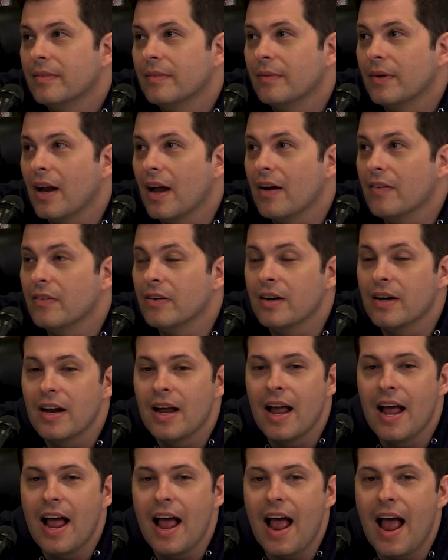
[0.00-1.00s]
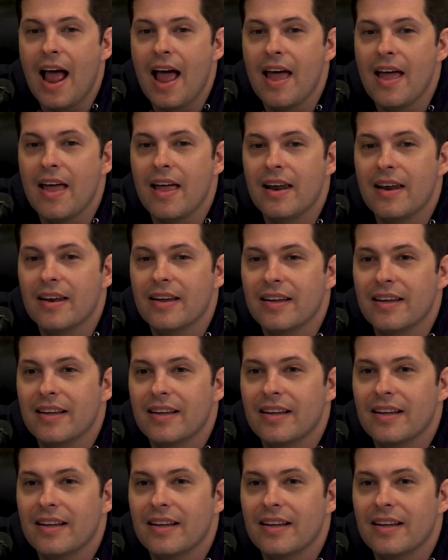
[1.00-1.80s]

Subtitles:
whatever, and